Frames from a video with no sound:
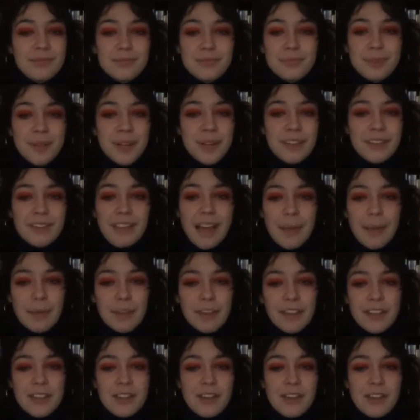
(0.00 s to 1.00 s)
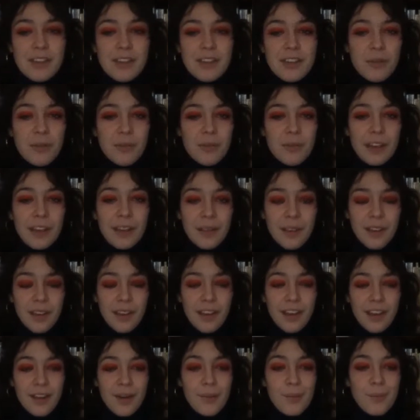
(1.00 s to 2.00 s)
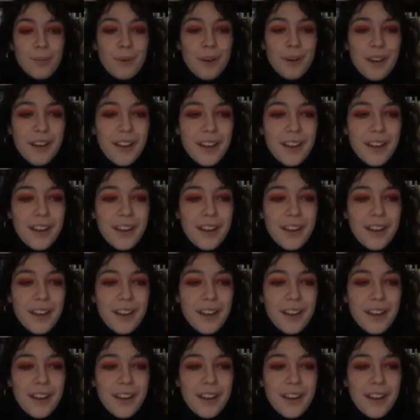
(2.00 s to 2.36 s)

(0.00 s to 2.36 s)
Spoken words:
but I mean that's not for me. But